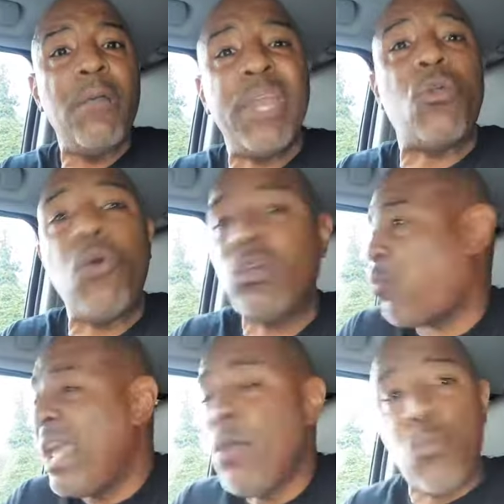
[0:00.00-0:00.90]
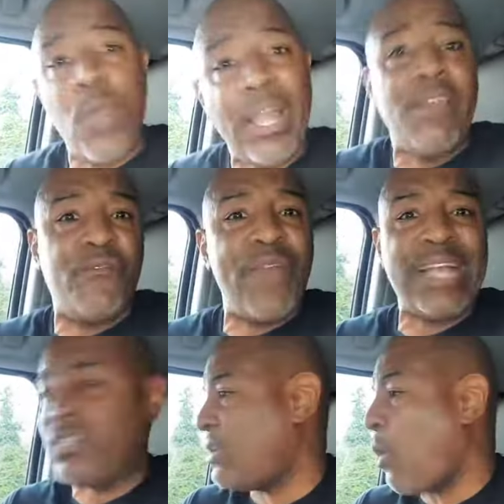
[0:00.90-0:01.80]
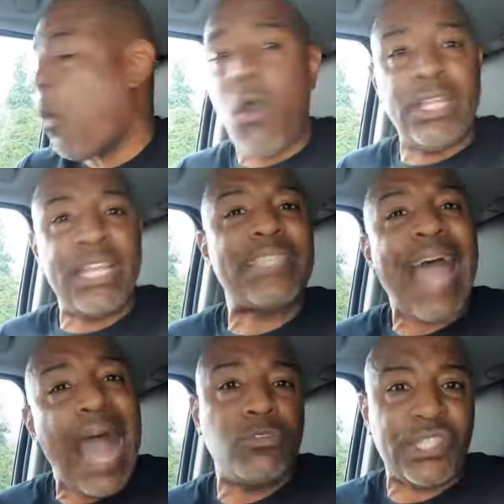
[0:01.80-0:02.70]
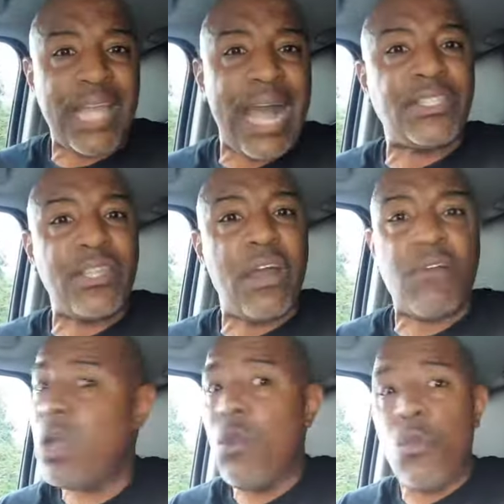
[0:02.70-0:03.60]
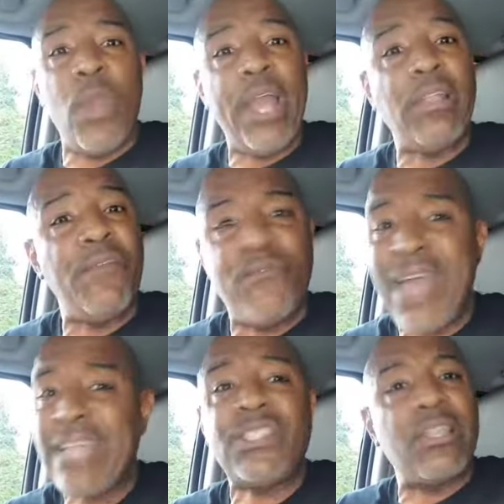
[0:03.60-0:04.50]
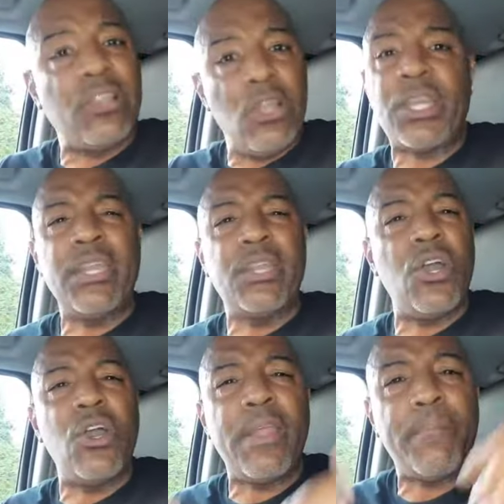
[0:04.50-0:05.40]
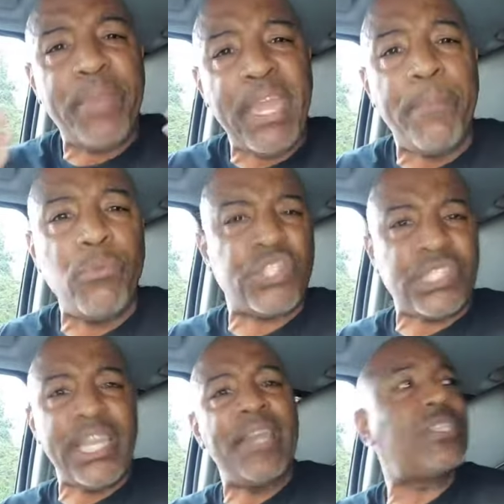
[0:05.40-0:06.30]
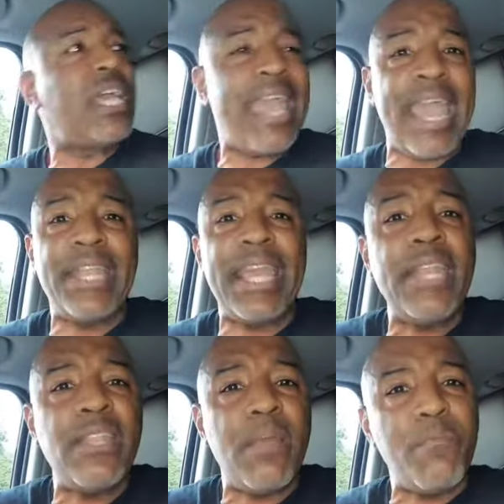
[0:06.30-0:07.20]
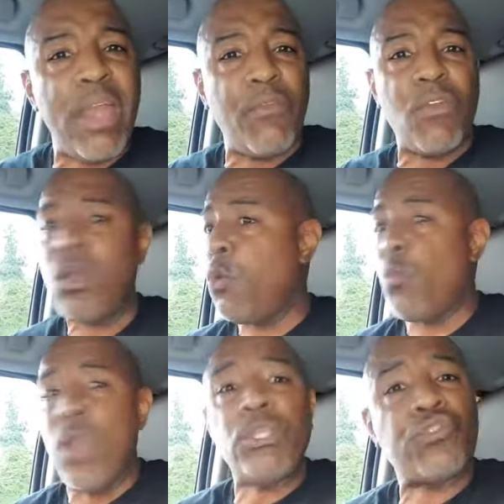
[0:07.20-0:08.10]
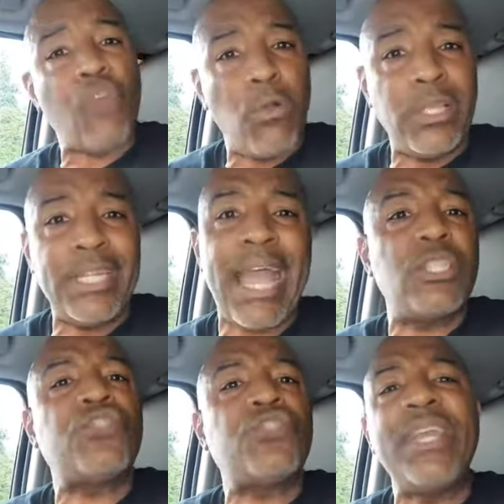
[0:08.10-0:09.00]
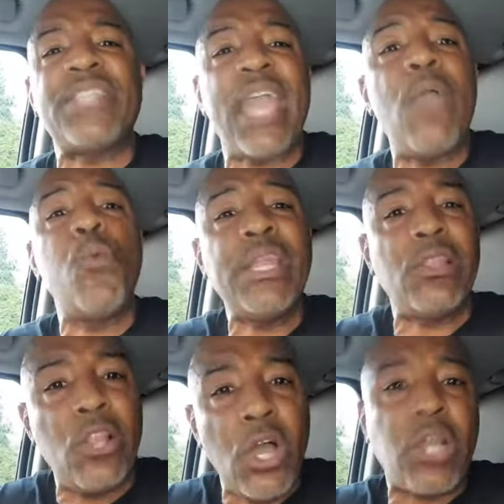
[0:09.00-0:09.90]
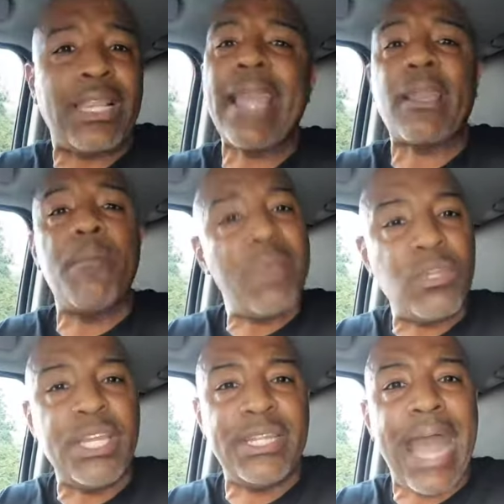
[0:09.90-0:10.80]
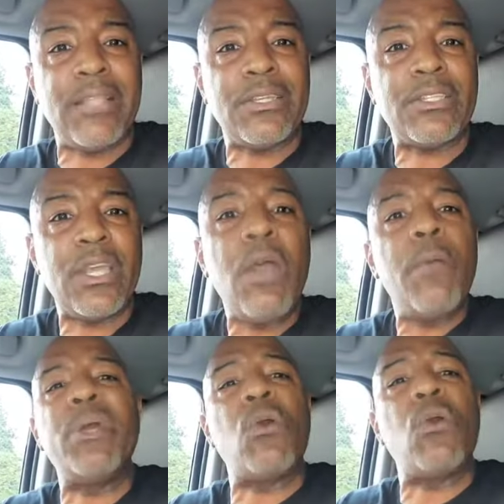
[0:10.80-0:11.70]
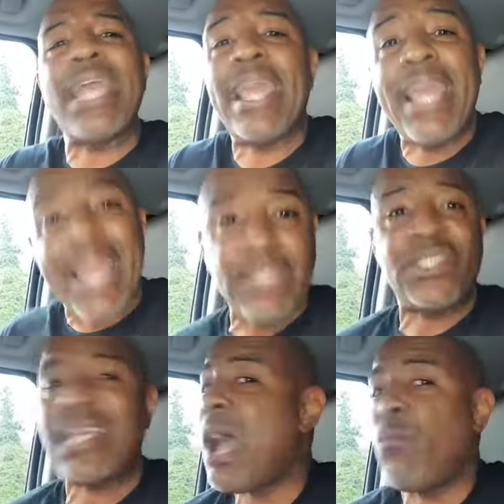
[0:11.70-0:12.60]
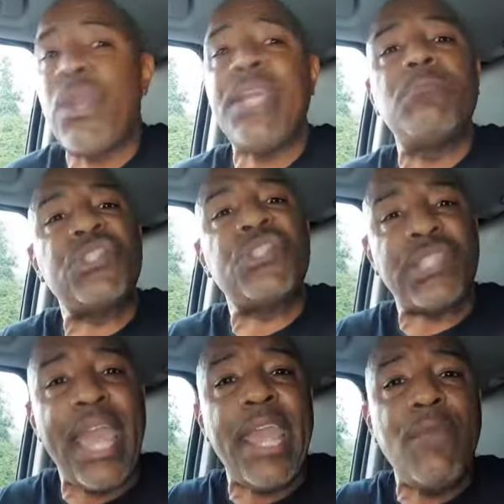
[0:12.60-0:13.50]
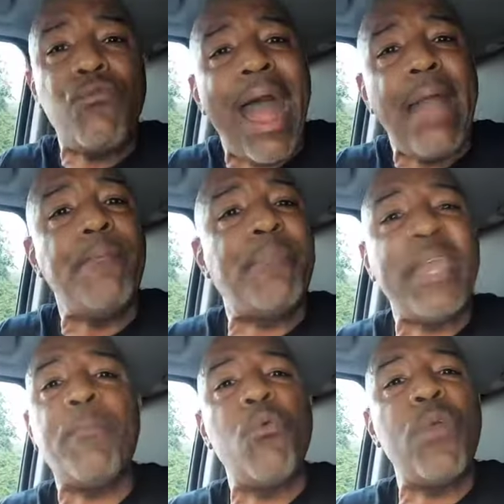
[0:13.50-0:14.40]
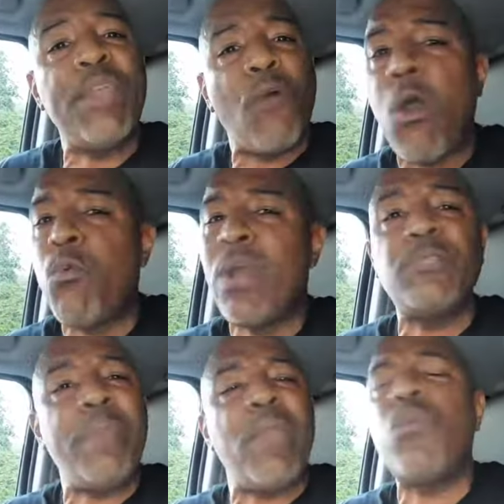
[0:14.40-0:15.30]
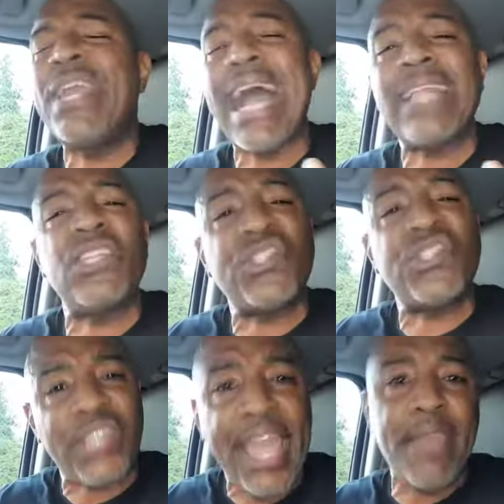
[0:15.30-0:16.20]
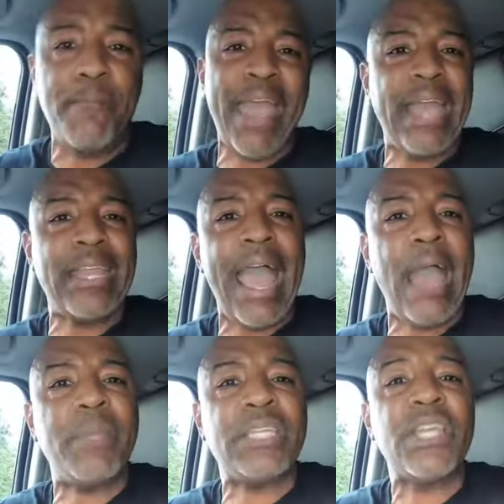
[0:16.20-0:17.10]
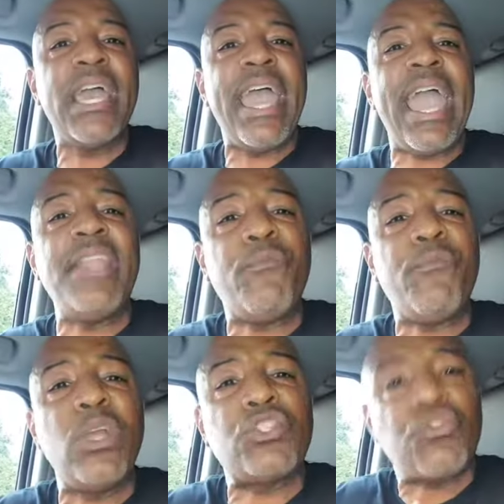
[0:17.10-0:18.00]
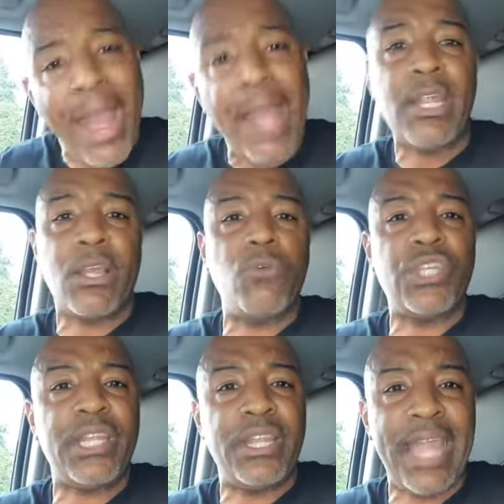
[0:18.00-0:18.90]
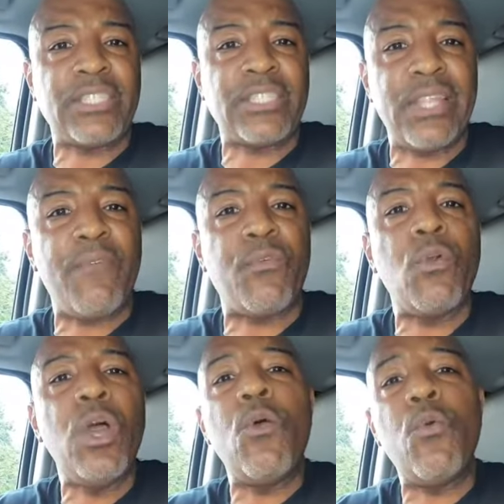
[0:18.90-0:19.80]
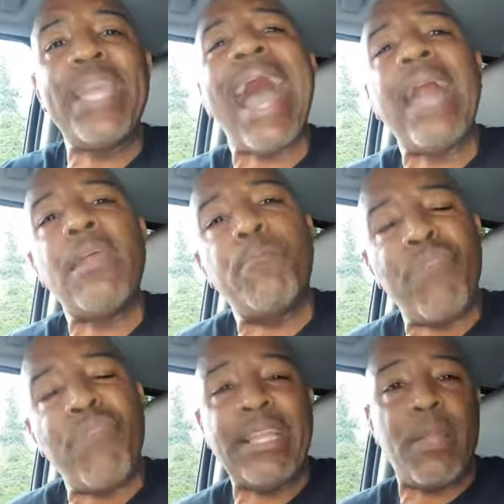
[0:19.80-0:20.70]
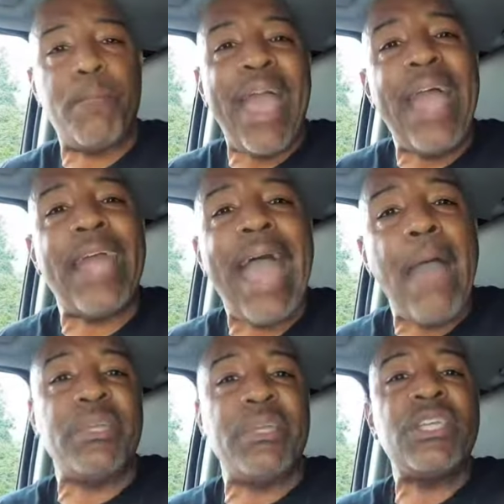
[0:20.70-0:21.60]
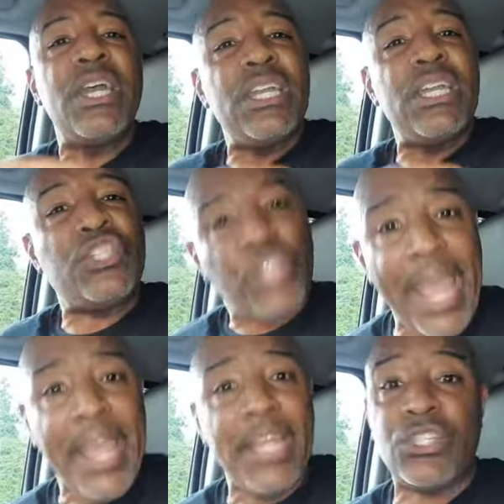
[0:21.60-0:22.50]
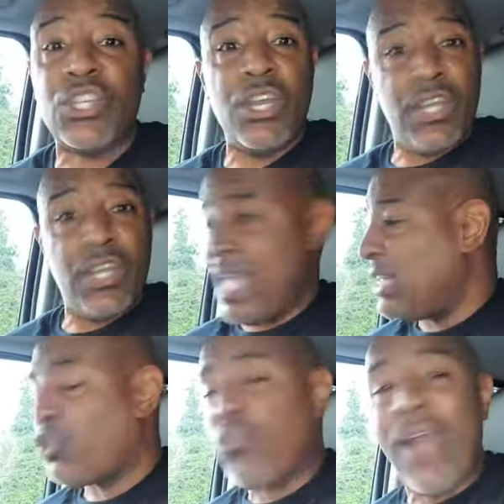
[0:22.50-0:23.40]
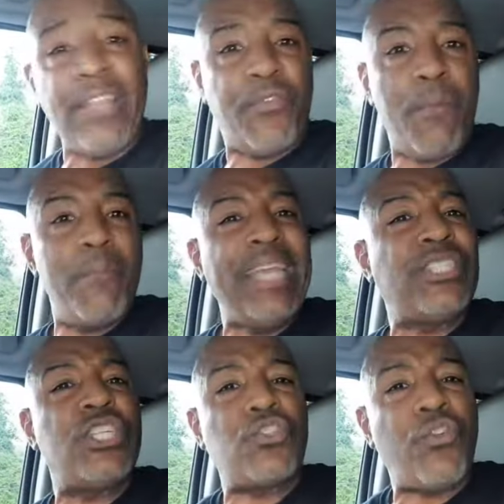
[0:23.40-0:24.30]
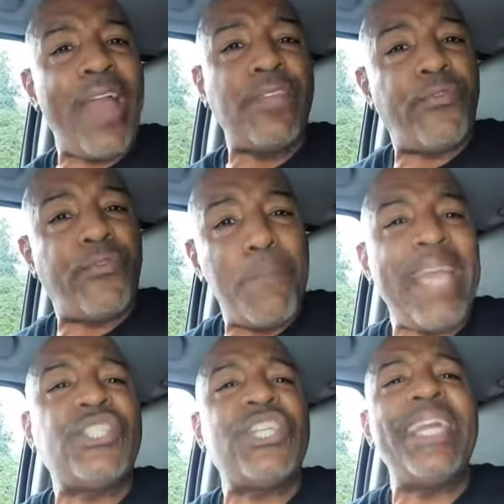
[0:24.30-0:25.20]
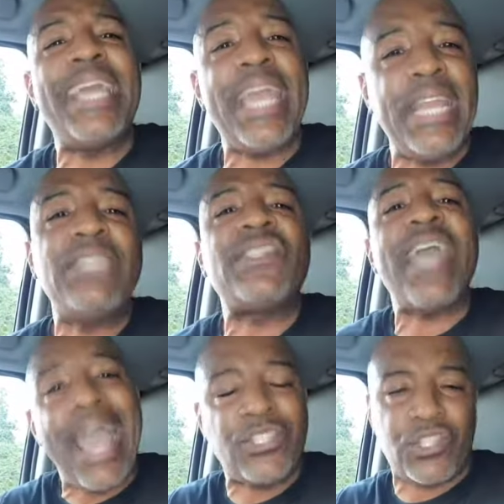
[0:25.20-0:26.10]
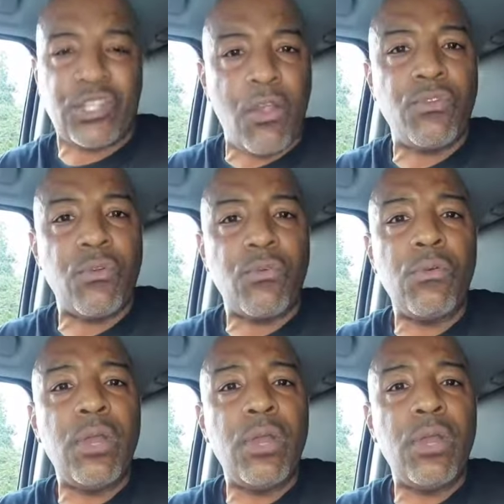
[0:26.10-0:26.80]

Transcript: Because we will invest in all of this outside stuff. We'll invest in looking good and people see us. And in the mirror, we strolling down the streets and we look like a million dollars. But on the inside, we them same rotten people we've always been. We got the same bad habits. And if we're trying to go to the next level, we got to break the bad habits. Change and transformation. Transformation, it is external.